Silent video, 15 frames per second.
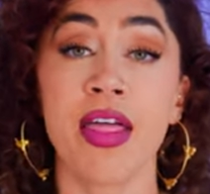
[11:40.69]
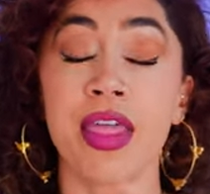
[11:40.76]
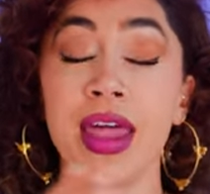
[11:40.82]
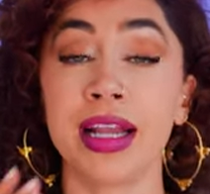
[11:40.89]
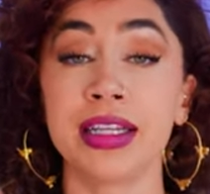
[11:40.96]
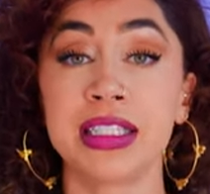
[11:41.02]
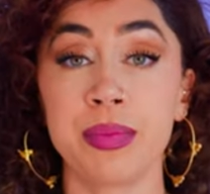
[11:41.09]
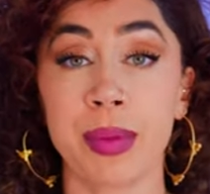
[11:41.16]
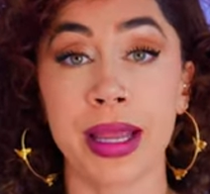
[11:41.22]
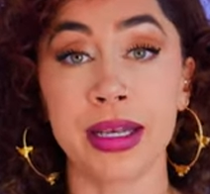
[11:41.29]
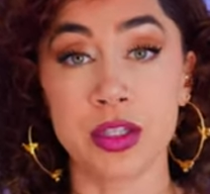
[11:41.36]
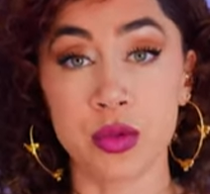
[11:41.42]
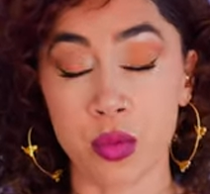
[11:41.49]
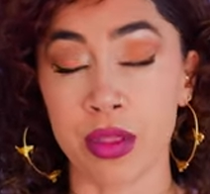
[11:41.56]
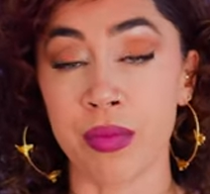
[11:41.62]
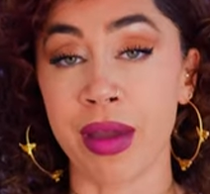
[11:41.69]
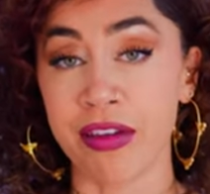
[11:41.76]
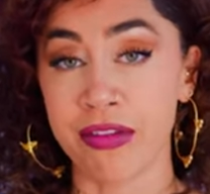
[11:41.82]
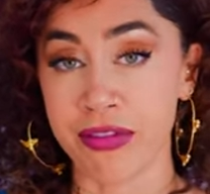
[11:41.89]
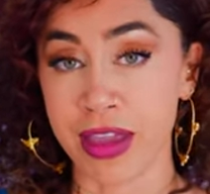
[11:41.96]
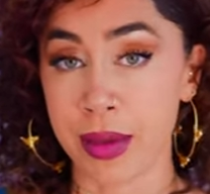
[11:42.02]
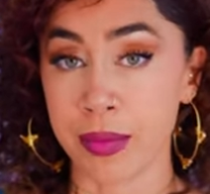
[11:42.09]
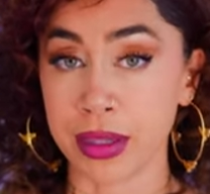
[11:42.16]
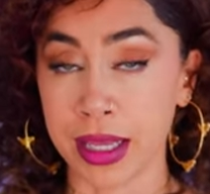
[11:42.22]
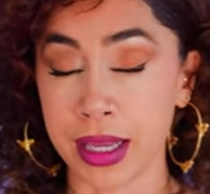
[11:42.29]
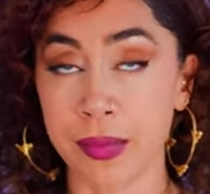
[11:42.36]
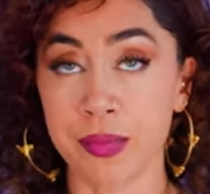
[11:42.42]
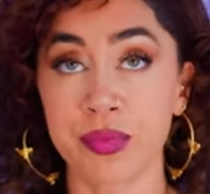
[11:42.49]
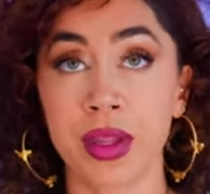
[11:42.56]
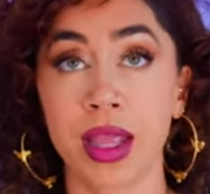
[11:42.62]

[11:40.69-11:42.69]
than I spent with my family.